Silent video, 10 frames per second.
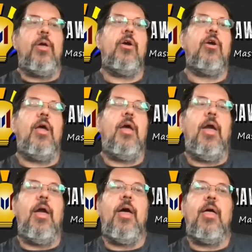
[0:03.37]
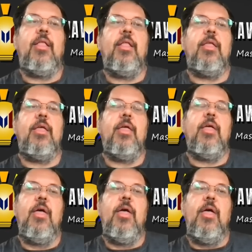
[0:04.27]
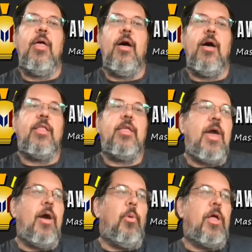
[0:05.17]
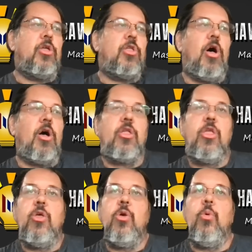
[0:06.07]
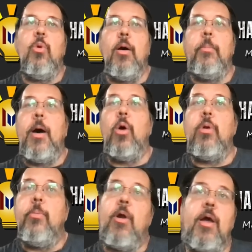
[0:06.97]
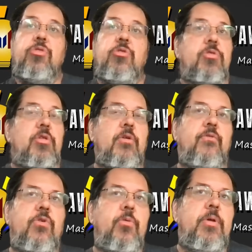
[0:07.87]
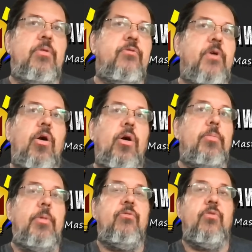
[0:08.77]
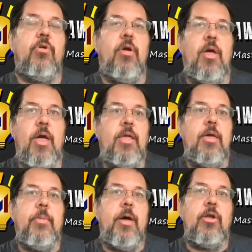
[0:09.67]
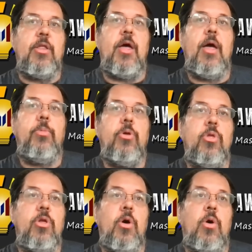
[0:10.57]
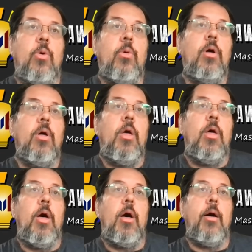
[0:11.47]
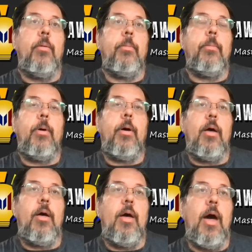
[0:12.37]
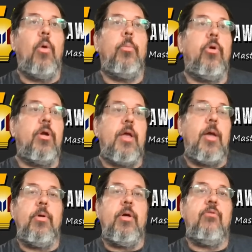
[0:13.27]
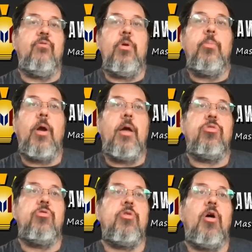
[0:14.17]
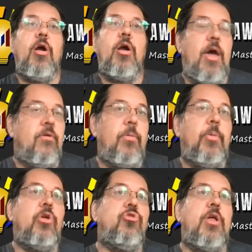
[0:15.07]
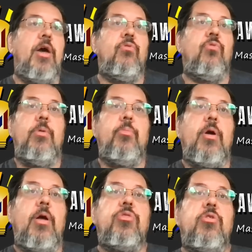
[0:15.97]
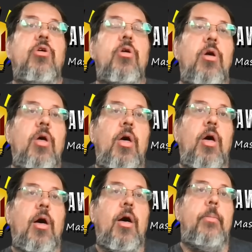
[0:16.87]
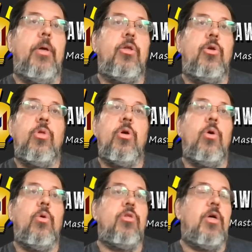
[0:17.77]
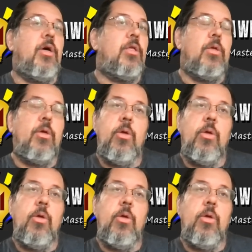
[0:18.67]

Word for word: here, and uh, today I wanted to talk to you about repricers. And if you've been following me for any amount of time, you know um, how important I believe repricers are. Everybody should have a repricer, um, and you know that